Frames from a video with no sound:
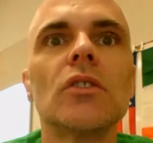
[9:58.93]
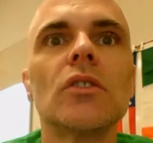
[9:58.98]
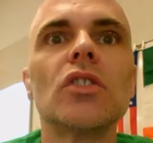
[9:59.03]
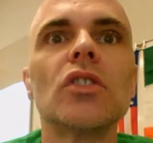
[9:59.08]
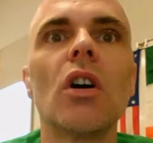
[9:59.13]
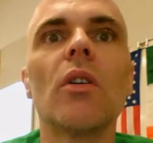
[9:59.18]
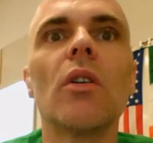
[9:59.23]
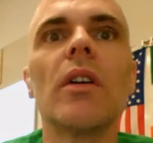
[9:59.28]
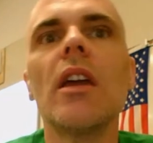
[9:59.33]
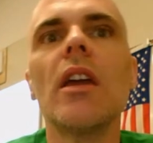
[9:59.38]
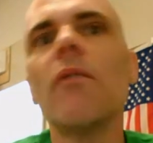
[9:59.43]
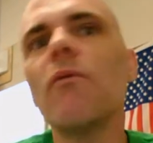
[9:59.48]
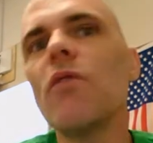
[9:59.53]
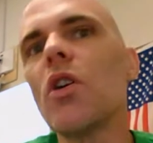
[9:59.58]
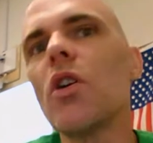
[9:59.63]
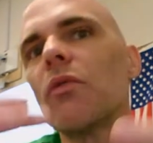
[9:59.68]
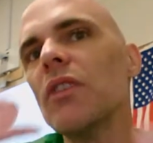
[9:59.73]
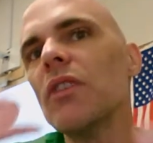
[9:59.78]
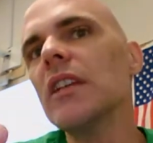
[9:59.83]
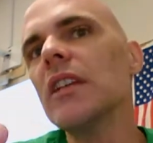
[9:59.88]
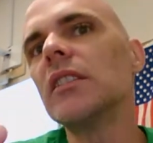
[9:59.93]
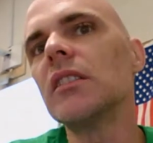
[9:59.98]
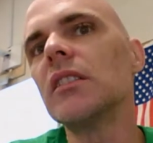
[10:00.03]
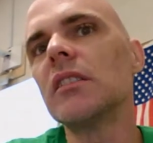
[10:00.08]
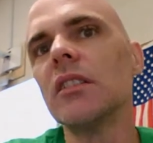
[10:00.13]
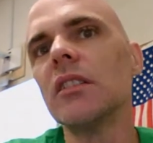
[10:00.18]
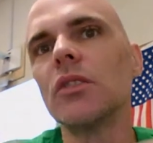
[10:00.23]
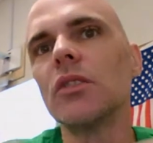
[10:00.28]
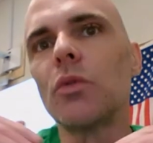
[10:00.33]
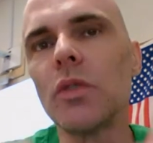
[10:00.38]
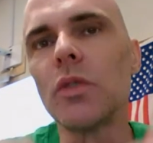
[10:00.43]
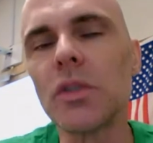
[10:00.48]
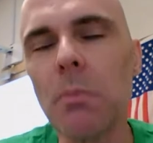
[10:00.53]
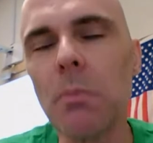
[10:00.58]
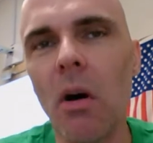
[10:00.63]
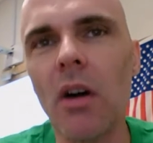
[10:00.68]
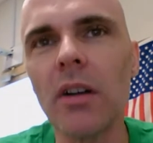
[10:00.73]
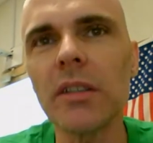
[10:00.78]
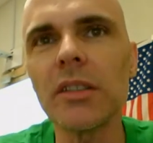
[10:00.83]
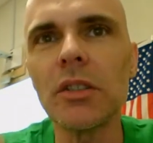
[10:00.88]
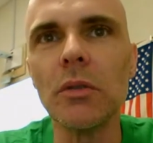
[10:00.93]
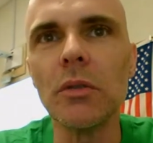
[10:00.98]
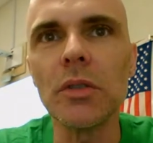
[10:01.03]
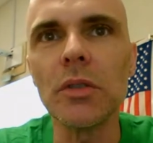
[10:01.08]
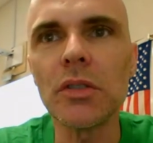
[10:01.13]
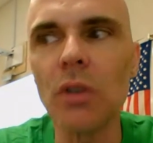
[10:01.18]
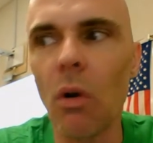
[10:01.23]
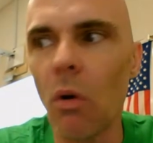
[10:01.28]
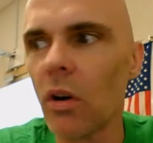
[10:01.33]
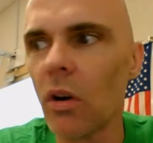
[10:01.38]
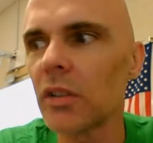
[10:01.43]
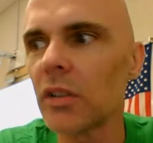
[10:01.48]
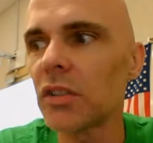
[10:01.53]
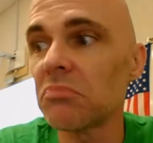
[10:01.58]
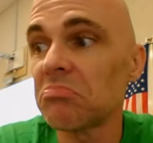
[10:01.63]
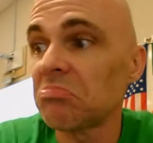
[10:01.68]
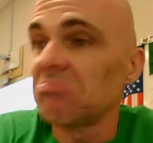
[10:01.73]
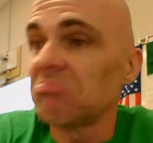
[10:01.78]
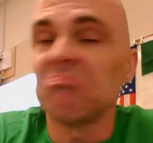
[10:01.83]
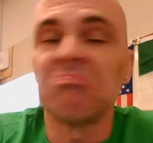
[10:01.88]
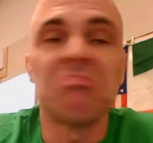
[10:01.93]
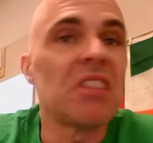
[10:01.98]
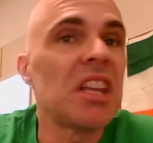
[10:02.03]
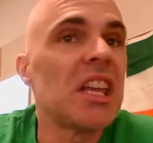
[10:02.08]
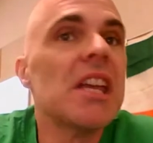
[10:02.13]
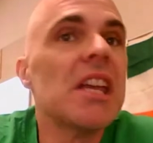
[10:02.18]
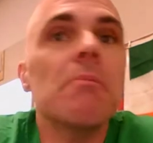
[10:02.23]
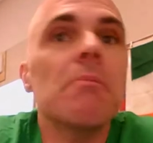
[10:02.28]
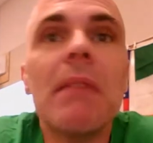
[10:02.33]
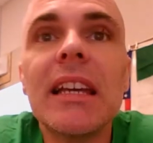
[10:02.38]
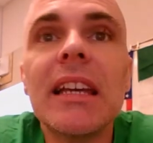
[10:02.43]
So if your thesis is a response to a source, it